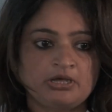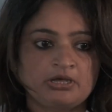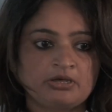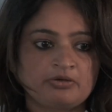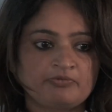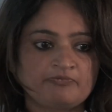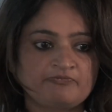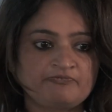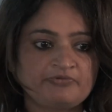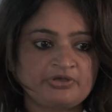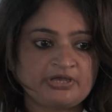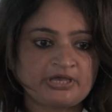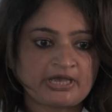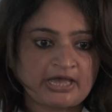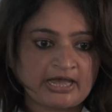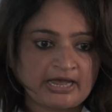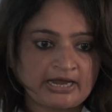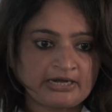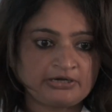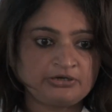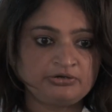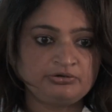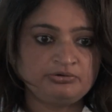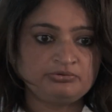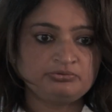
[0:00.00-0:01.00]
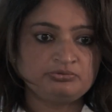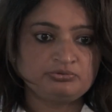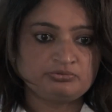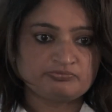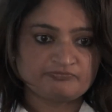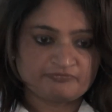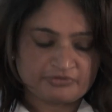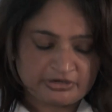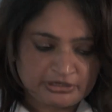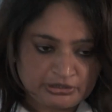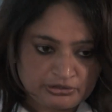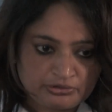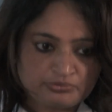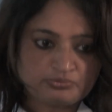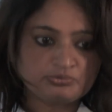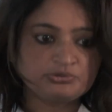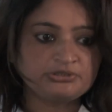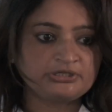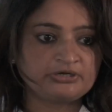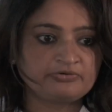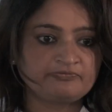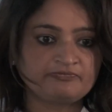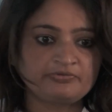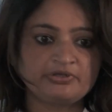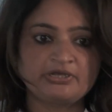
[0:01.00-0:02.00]
We had to we knew
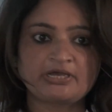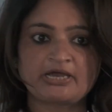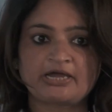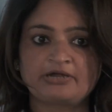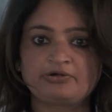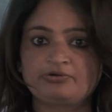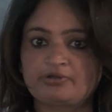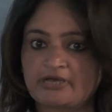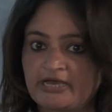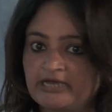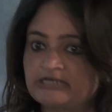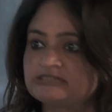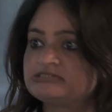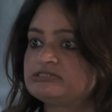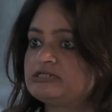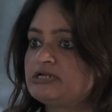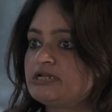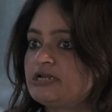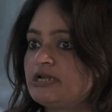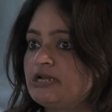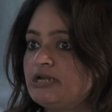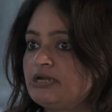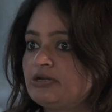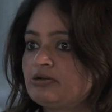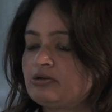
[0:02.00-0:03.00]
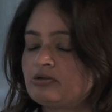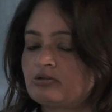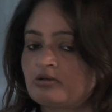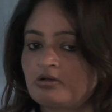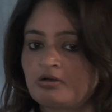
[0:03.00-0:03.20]
that we had to accelerate